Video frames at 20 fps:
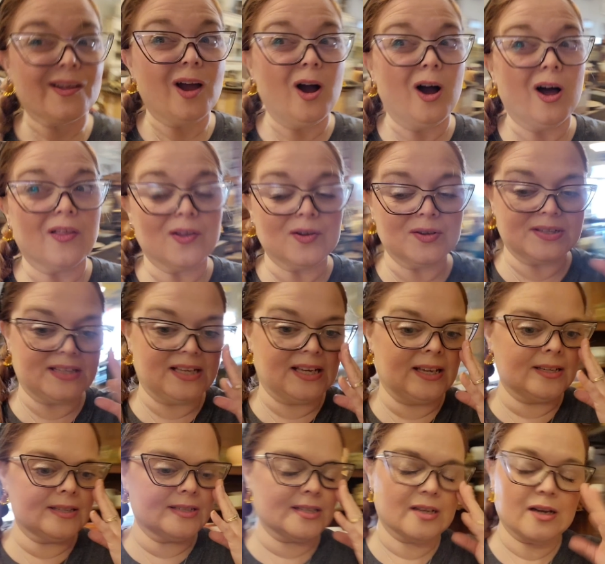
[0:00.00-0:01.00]
All those
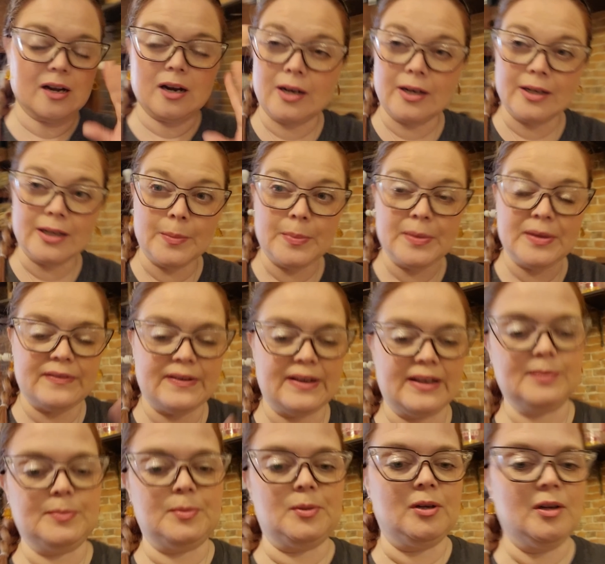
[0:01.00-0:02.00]
things are going to be
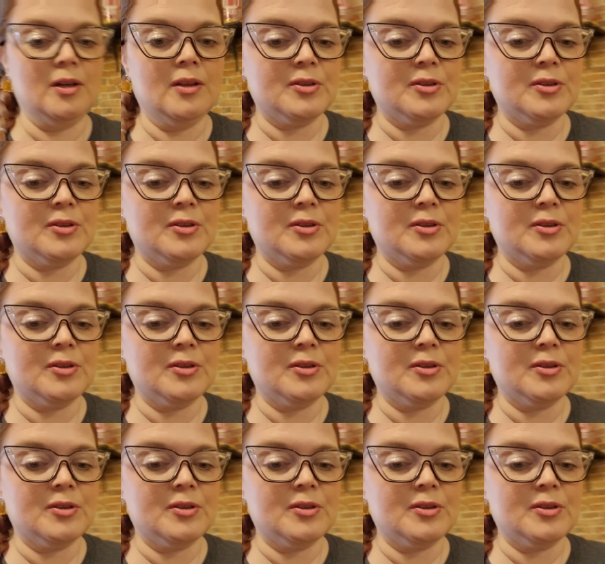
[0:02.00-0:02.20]
available